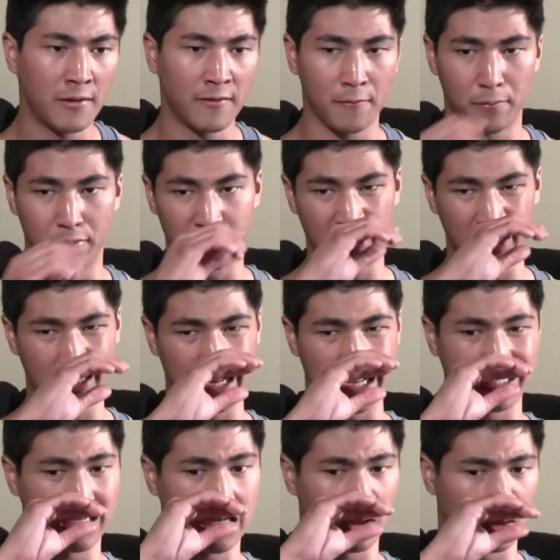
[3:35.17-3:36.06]
But then
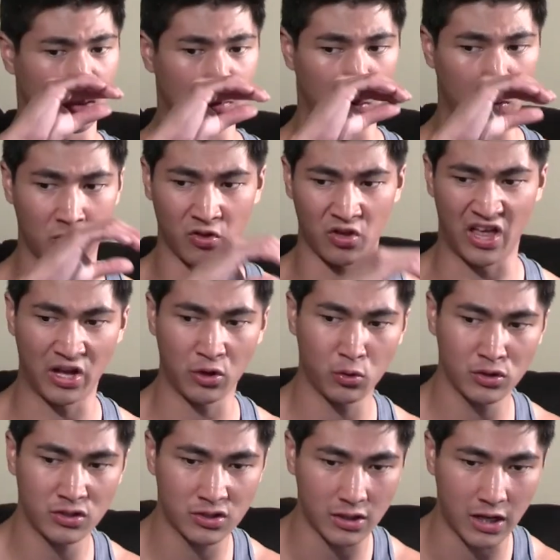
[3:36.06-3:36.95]
as I learned more of the
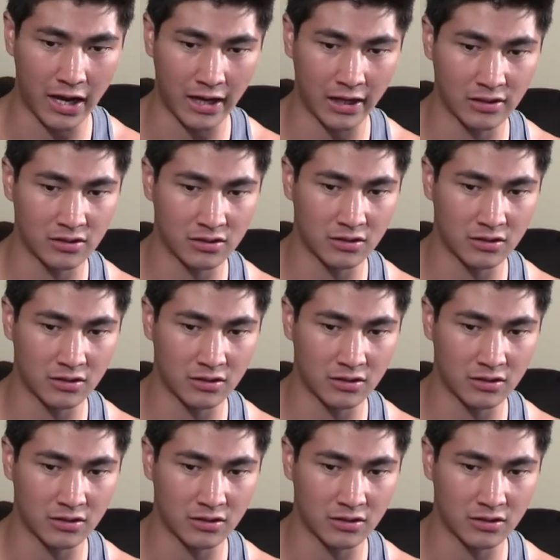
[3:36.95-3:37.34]
language, I